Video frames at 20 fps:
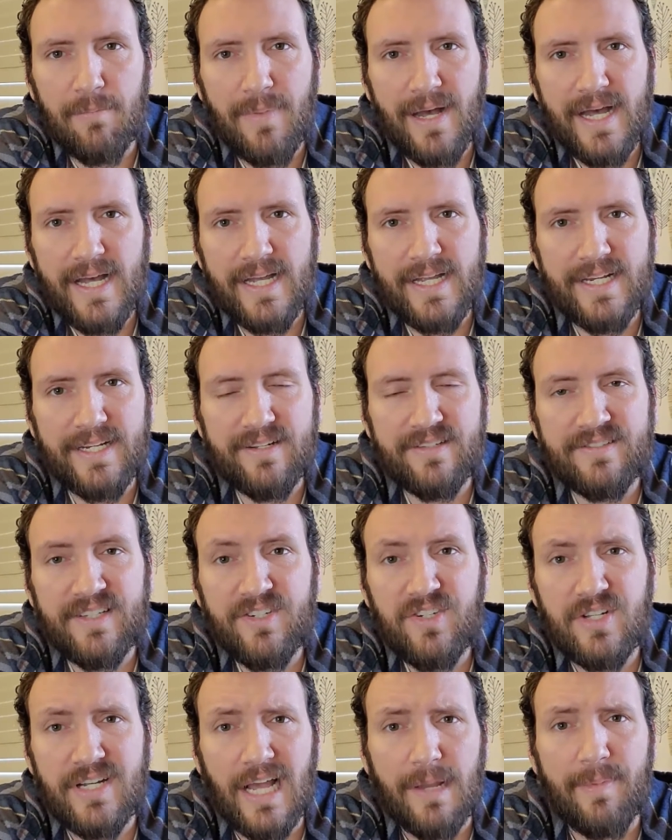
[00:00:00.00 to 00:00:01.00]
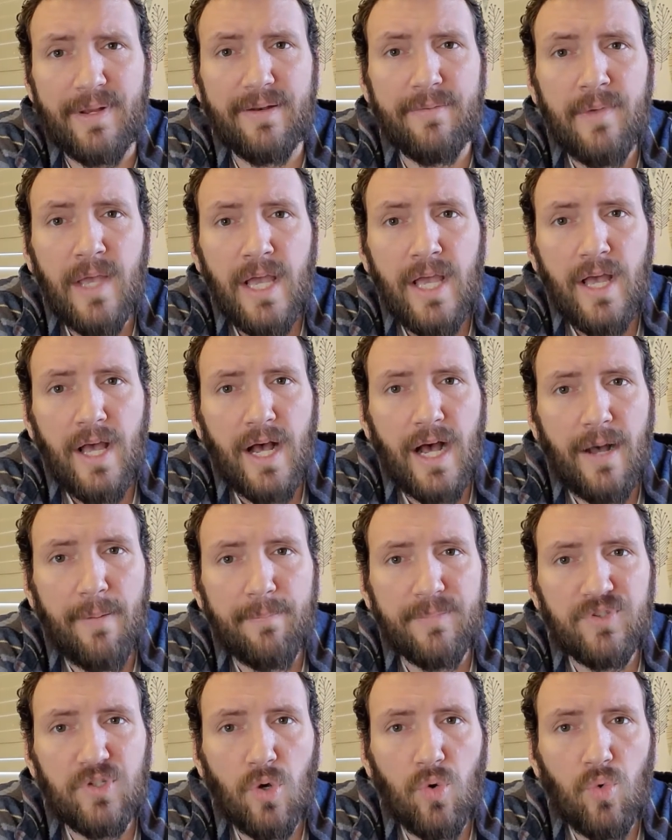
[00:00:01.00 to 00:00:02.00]
my Decision Diamond?
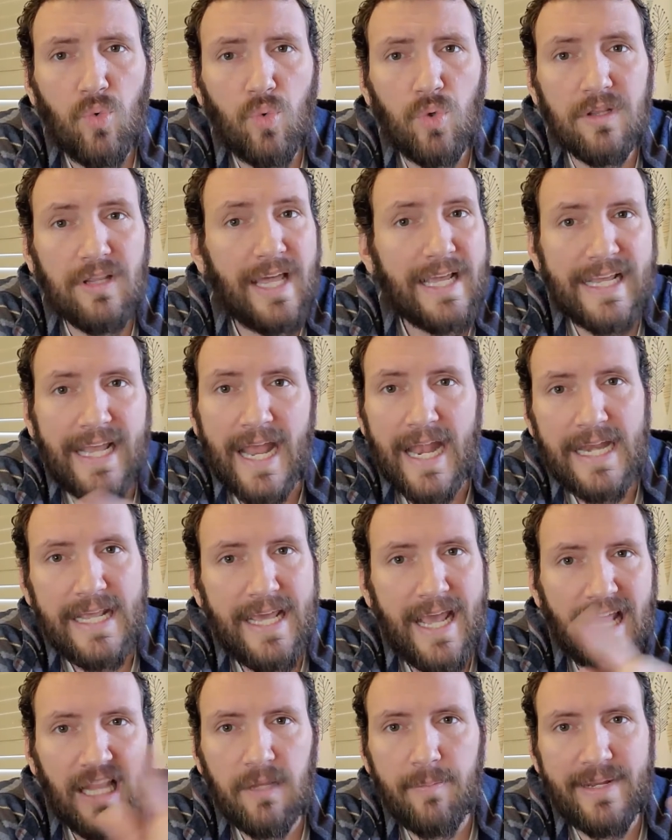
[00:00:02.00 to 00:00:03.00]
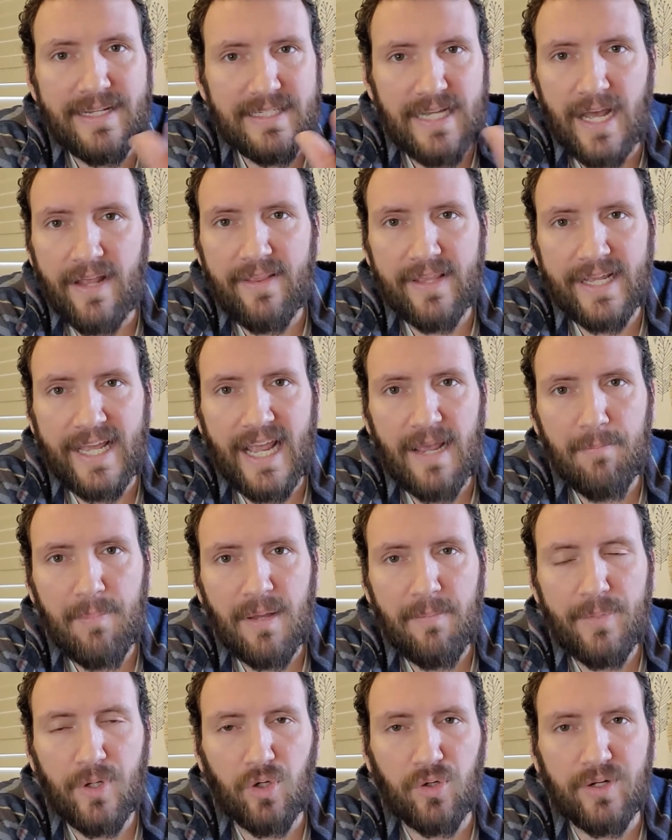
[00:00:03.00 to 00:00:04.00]
Um, so like any element on the Campaign Builder